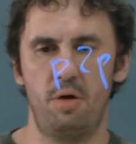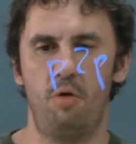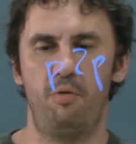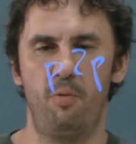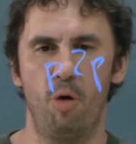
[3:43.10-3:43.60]

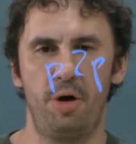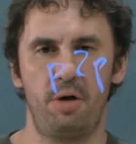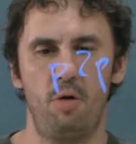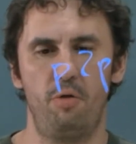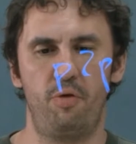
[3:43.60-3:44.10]
of work
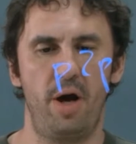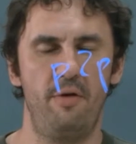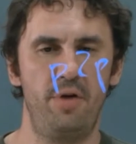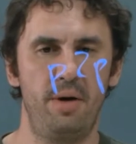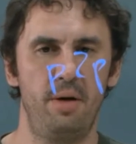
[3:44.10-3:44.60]
of
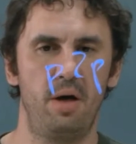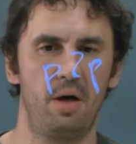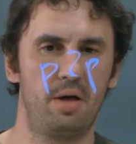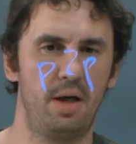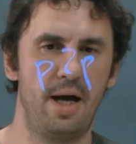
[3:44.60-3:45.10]
every
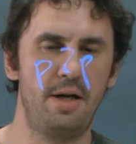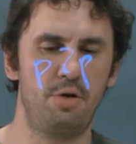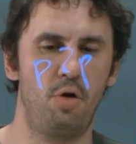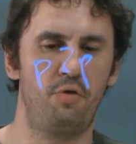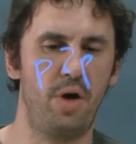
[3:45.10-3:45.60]
client
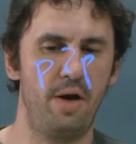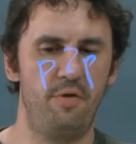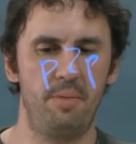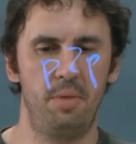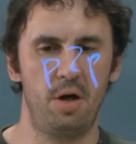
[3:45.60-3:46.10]
of
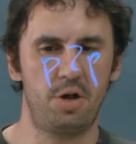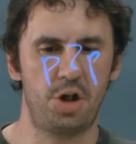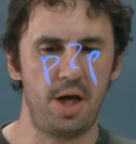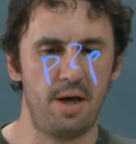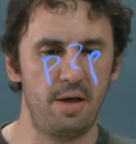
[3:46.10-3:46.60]
every
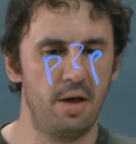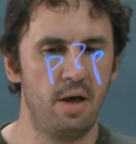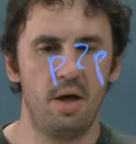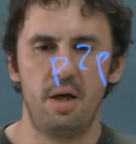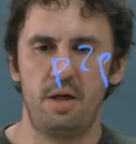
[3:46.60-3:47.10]
blockchain.
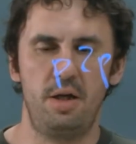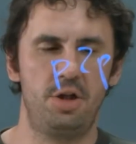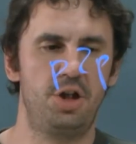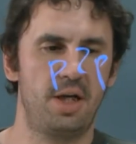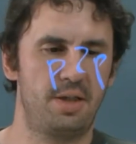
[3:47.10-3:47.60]

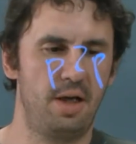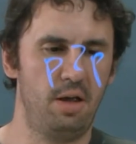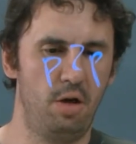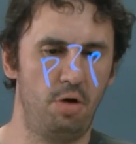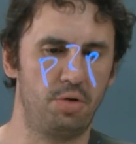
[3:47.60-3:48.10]
It just
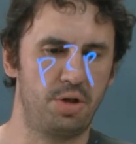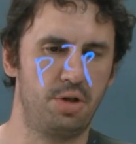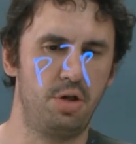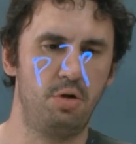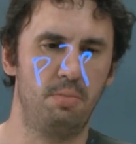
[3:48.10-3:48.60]
downloads
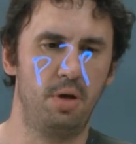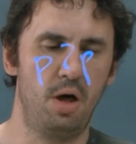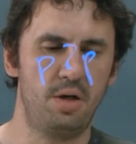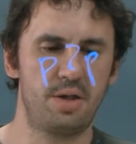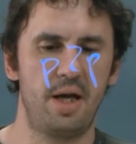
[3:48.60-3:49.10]
the new
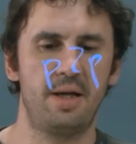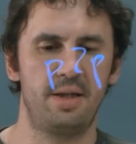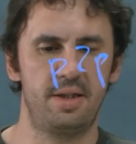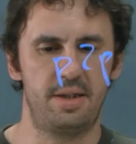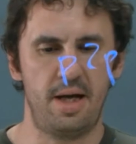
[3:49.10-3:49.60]
blocks and
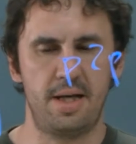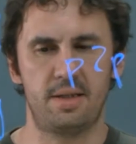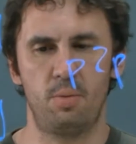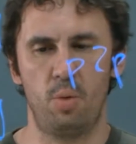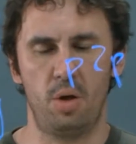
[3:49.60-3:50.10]
decides